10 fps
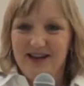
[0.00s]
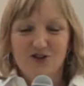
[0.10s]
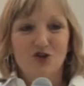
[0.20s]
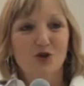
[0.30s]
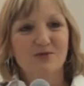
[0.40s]

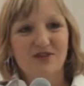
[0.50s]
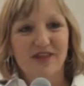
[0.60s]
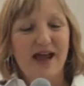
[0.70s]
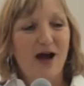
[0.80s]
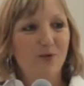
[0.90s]
in terms of
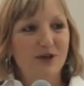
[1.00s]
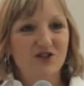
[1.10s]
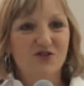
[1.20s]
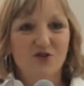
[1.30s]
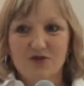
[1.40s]
the
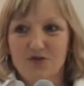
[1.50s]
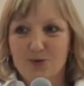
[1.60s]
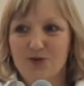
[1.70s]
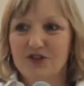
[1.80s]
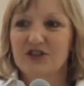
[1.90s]
outreach th
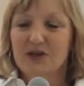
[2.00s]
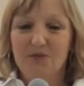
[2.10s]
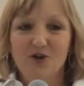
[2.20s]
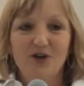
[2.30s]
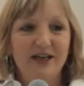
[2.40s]
through this
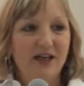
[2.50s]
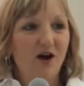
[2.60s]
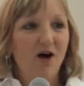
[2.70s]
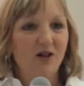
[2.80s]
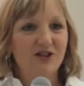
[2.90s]
community
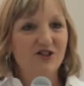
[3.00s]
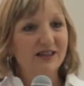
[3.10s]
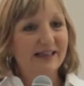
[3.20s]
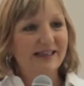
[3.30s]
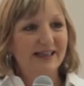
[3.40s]
college
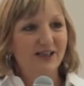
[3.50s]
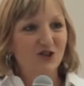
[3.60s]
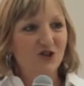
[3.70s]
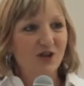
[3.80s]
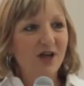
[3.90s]

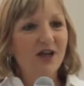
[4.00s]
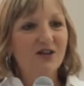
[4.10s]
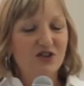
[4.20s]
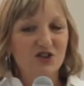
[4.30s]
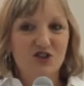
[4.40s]
linkage
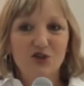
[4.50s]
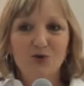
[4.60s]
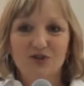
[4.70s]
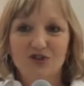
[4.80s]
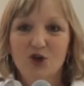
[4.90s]
to
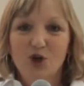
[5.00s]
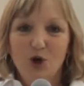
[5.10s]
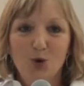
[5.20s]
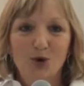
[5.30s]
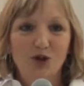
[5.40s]
students
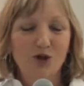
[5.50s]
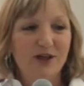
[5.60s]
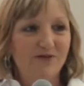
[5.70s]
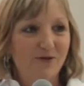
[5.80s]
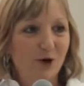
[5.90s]
who are
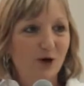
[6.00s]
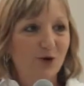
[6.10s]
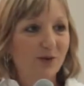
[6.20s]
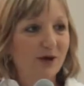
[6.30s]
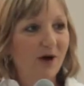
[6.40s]
looking for a
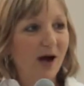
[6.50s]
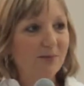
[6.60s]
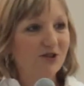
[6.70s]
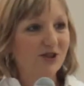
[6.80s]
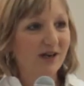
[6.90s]
career
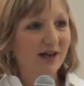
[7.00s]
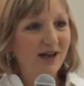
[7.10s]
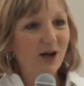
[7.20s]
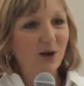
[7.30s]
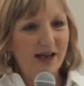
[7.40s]
option
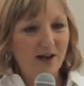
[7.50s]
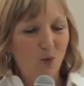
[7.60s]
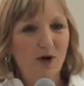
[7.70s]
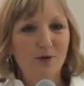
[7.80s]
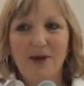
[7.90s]
and a
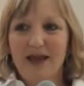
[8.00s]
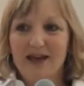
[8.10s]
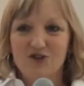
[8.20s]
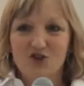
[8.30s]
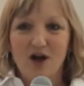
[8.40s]

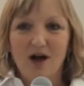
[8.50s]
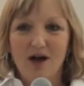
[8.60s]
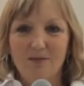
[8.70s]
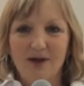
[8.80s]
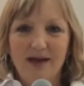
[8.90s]
well-paying job.